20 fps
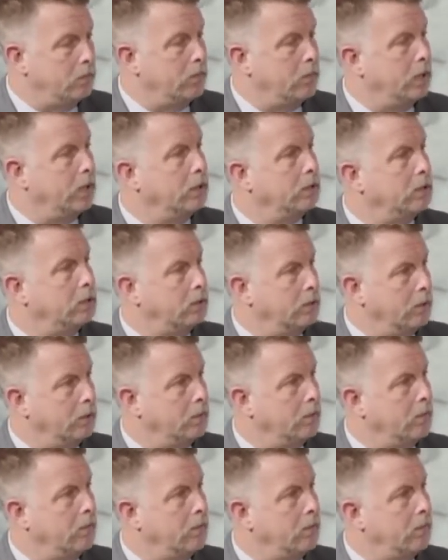Yeah.
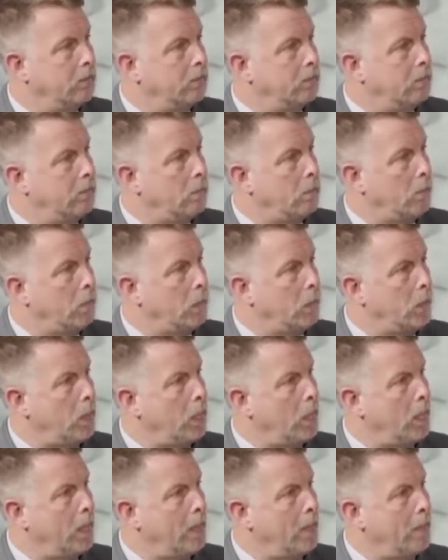So you were out
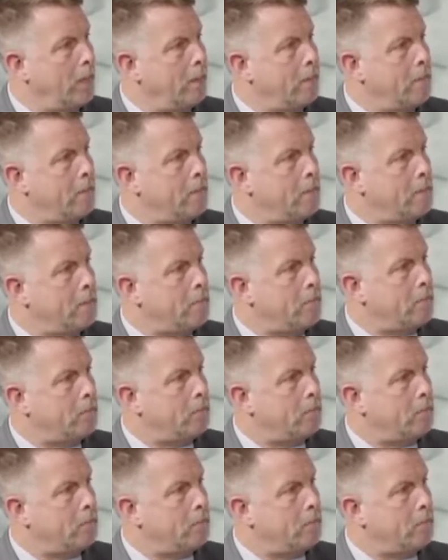of town when there was an